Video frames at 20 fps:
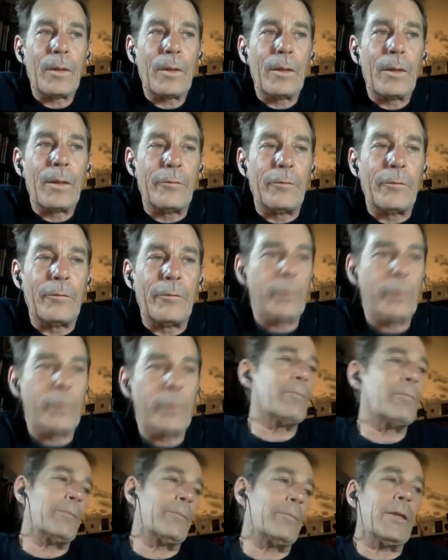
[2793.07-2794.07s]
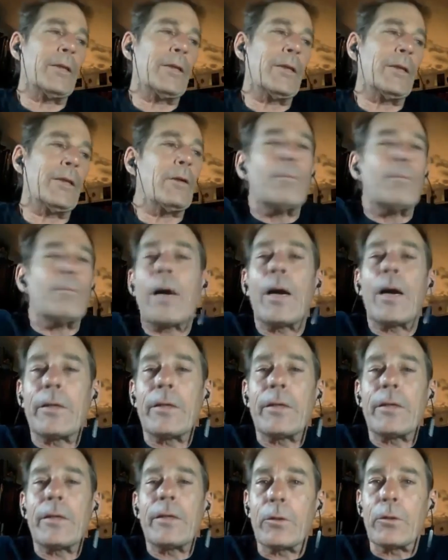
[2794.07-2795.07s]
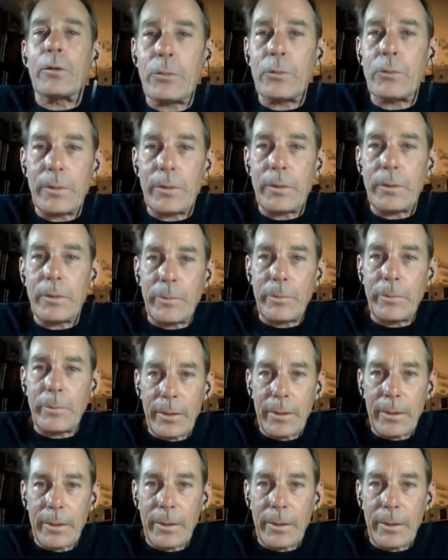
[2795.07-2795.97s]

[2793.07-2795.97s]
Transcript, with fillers: viewed from, you know, my years on the planet